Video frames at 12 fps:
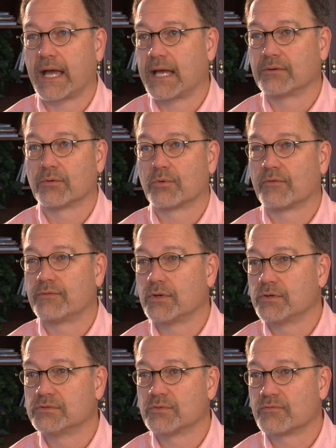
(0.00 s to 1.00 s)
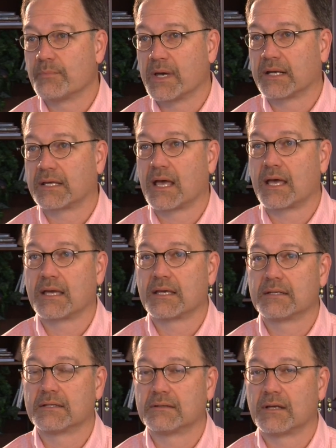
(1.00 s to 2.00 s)
annual reviews with
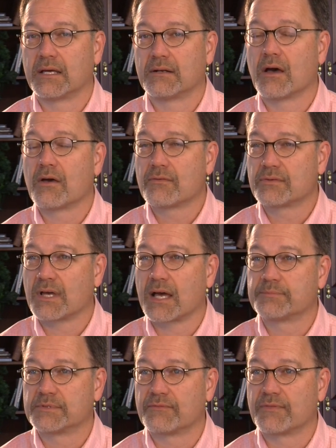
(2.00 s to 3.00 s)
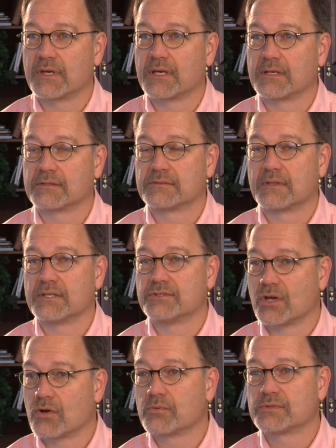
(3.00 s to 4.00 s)
Medicaid and other types of things that
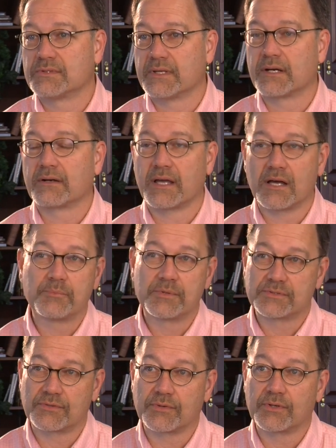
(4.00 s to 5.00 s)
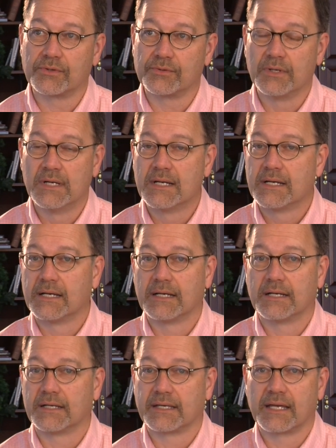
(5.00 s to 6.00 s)
Joe was there to help us through.
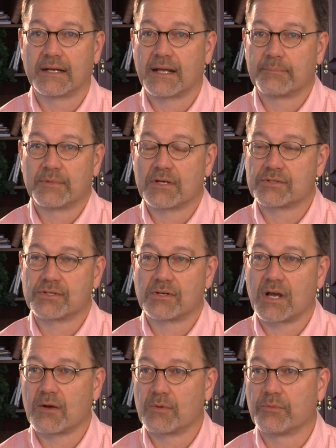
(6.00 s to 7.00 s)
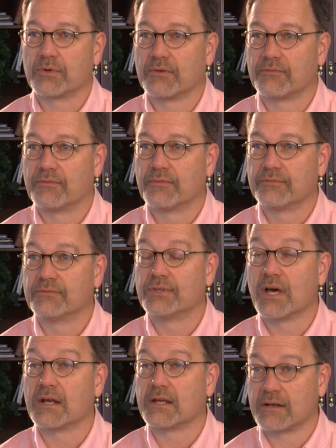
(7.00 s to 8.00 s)
Again, I'm not sure how we would have
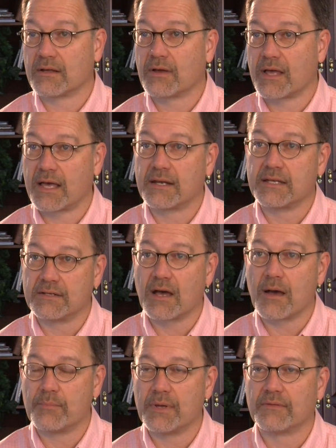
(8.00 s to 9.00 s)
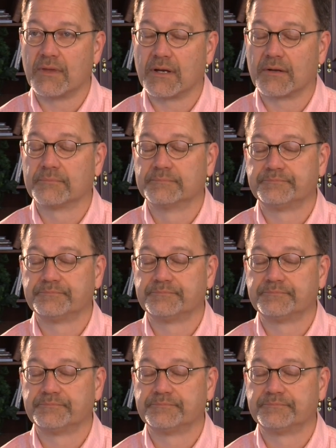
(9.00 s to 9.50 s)
done it had he not been there.